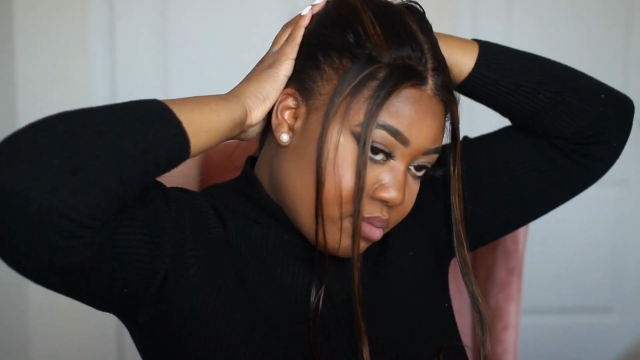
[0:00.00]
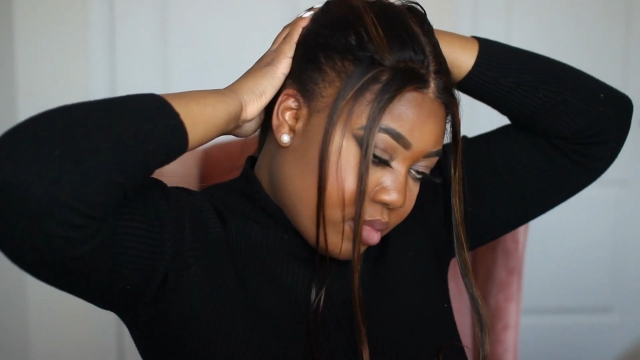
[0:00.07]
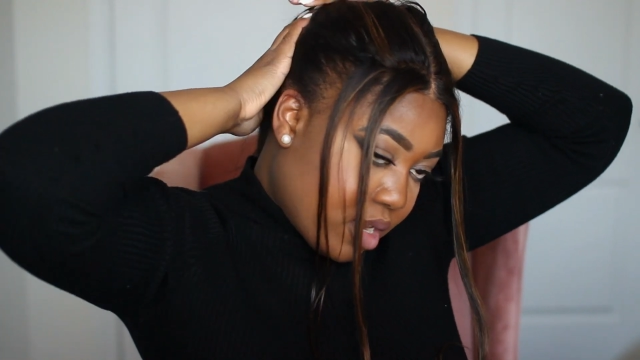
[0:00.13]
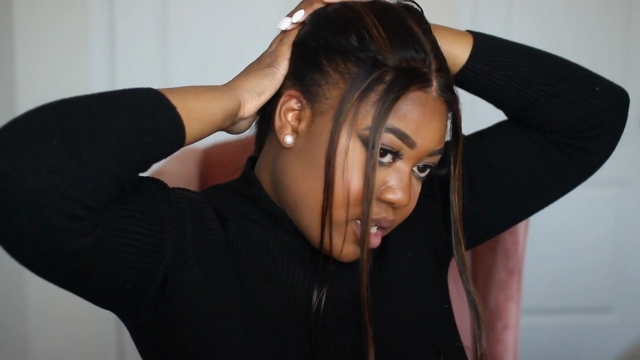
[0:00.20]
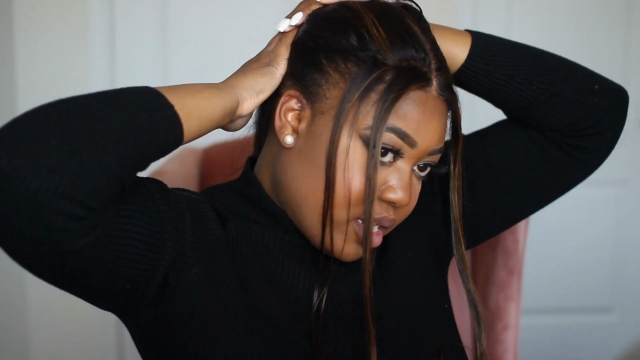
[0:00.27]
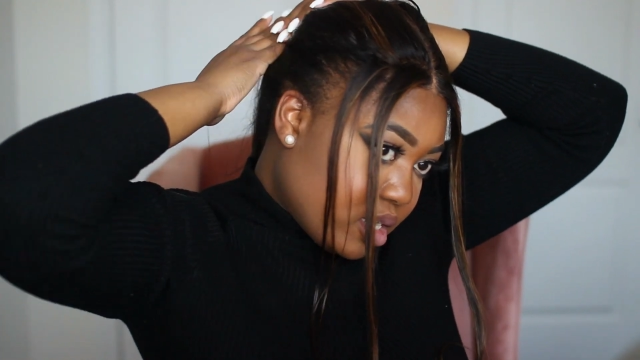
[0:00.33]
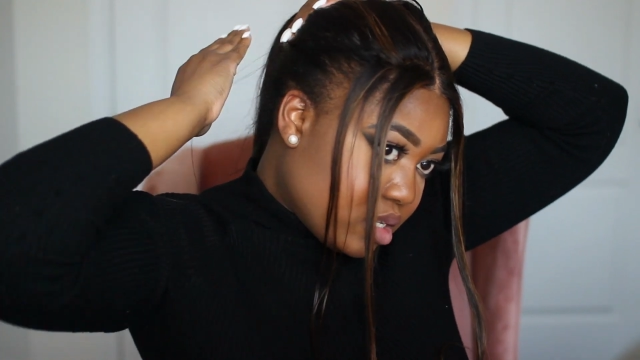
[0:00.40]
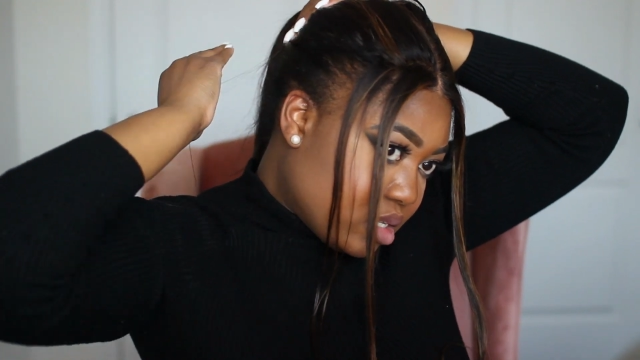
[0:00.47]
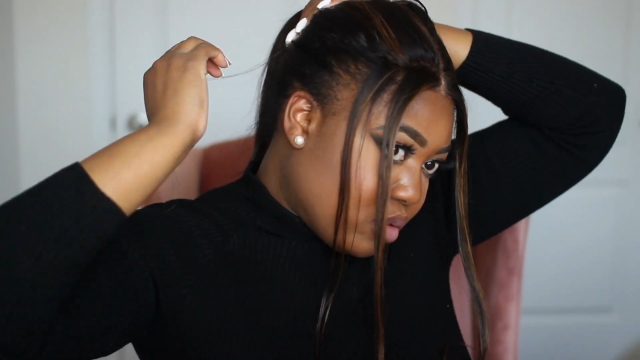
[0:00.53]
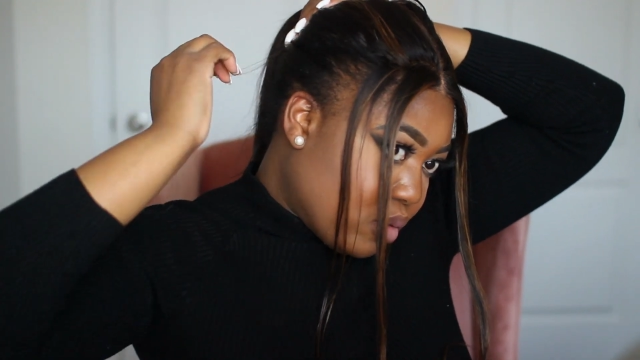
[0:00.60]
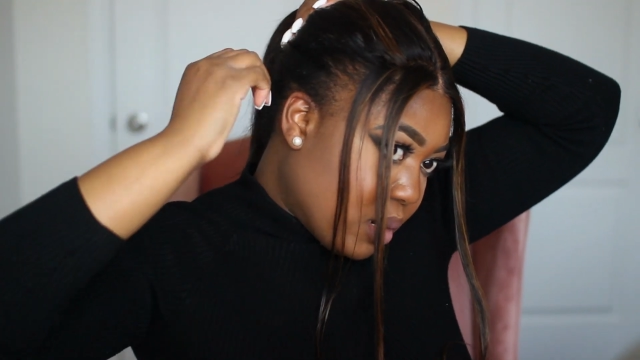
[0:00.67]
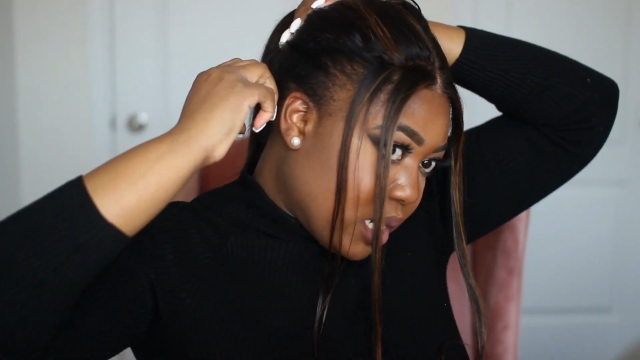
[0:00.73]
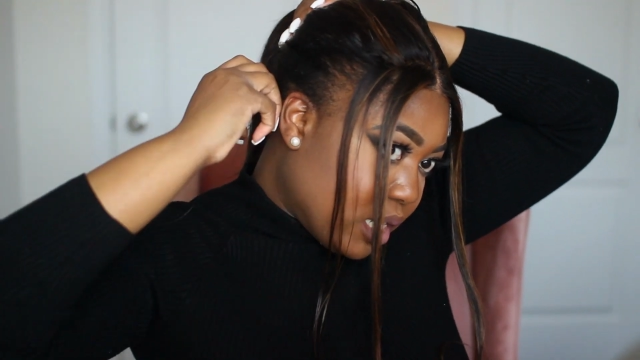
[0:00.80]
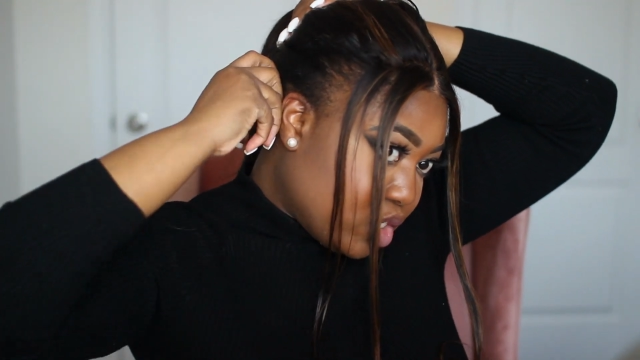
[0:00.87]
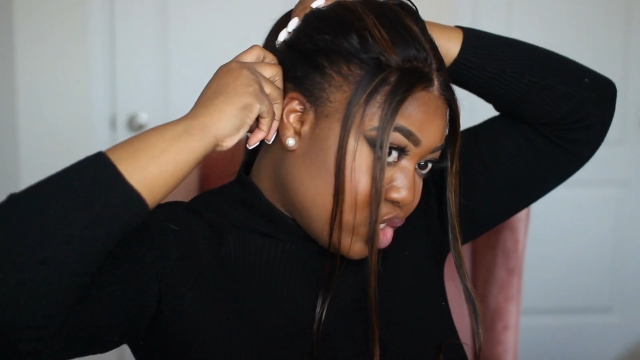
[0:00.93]
My hair is
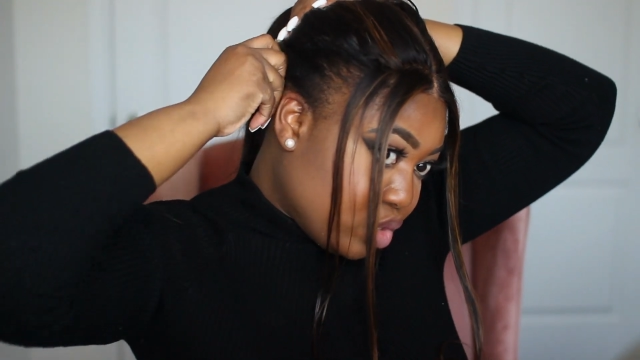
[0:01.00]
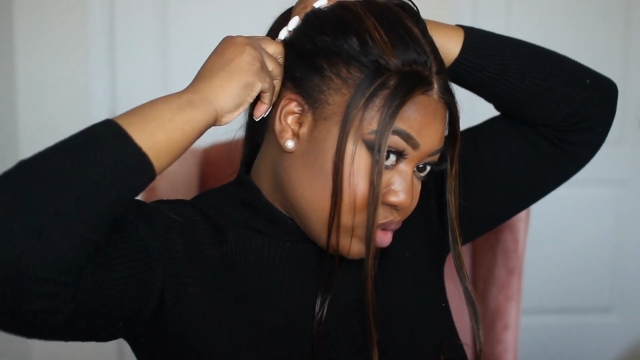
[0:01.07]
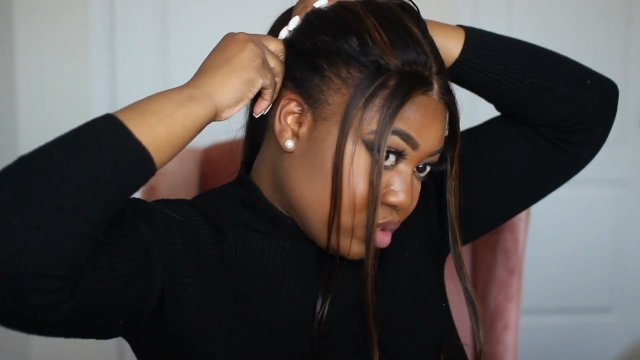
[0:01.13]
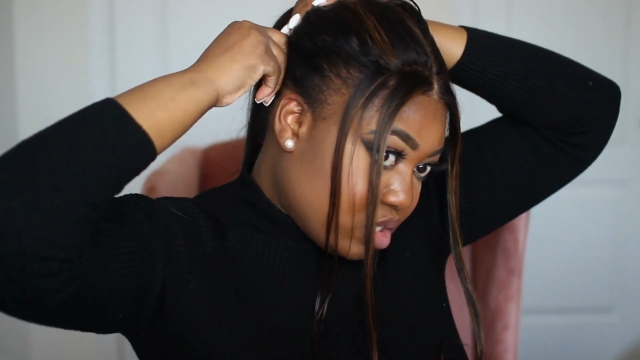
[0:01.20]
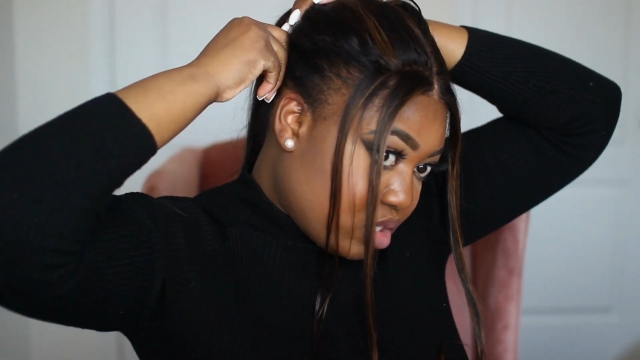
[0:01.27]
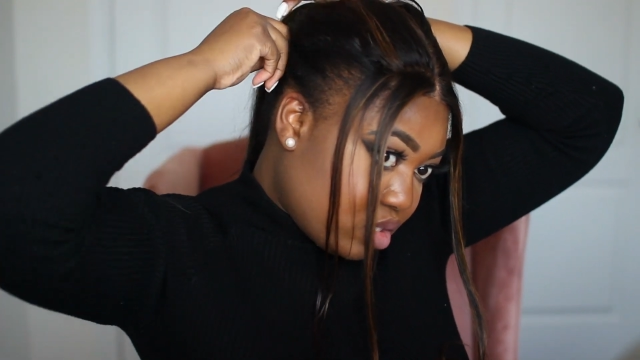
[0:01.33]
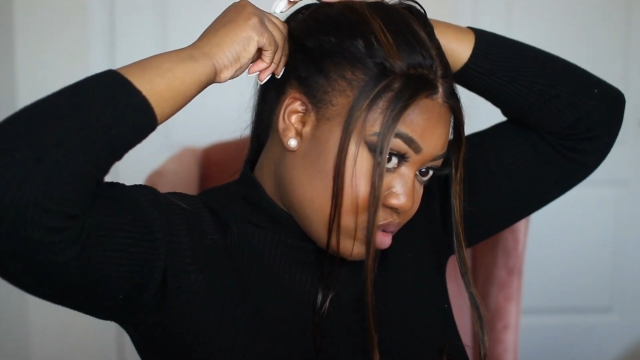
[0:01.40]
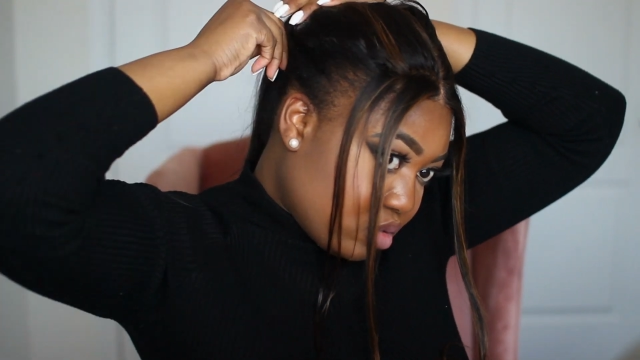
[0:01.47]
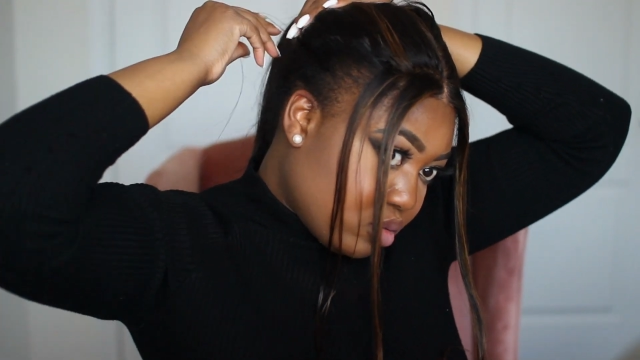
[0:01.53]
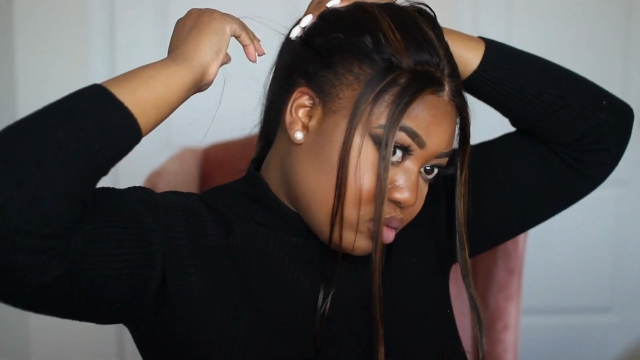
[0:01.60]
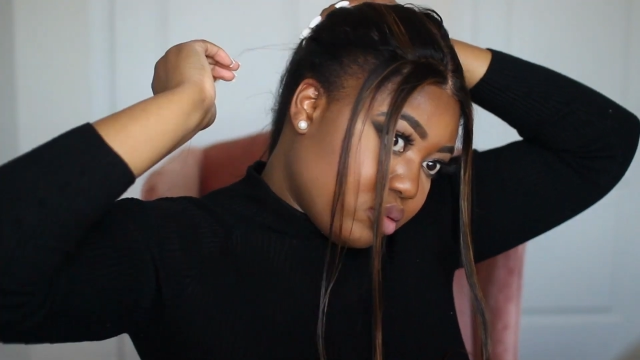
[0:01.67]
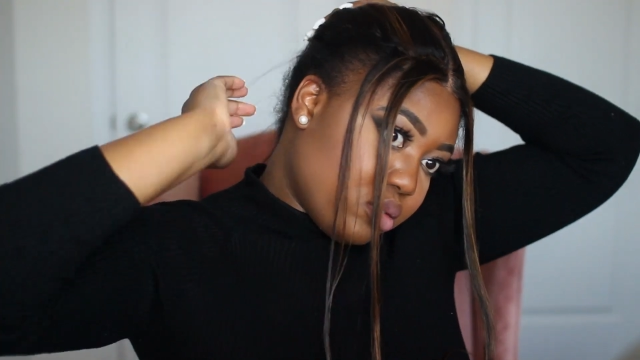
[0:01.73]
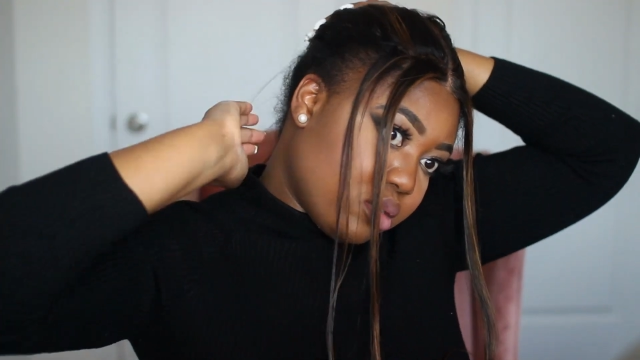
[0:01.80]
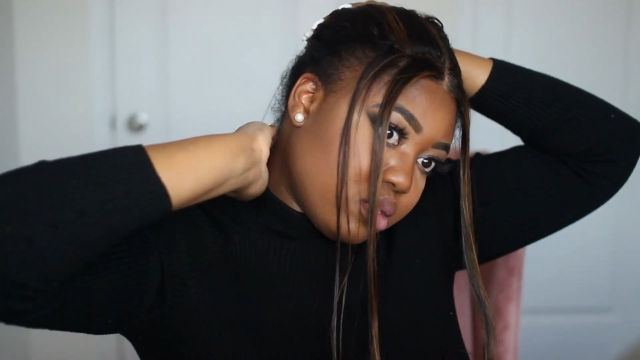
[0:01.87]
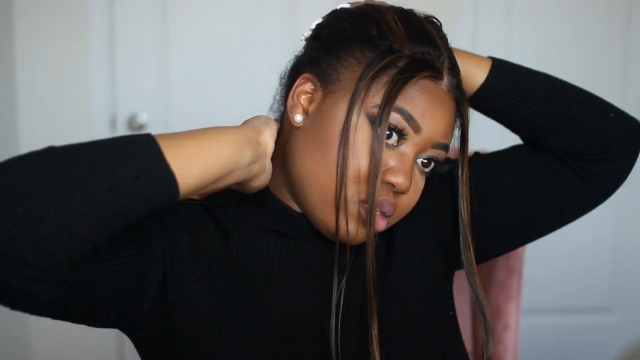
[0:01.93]
quite short,
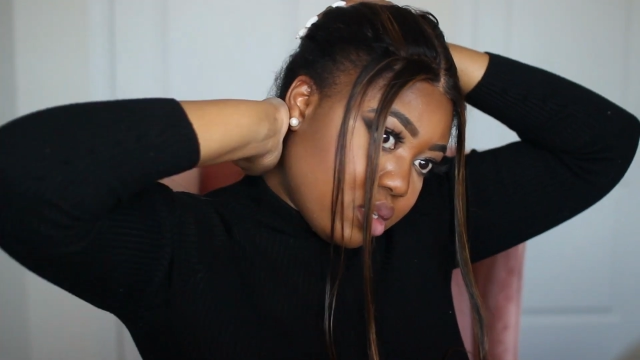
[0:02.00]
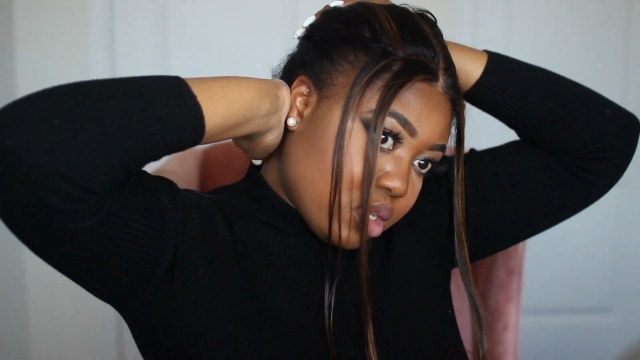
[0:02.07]
so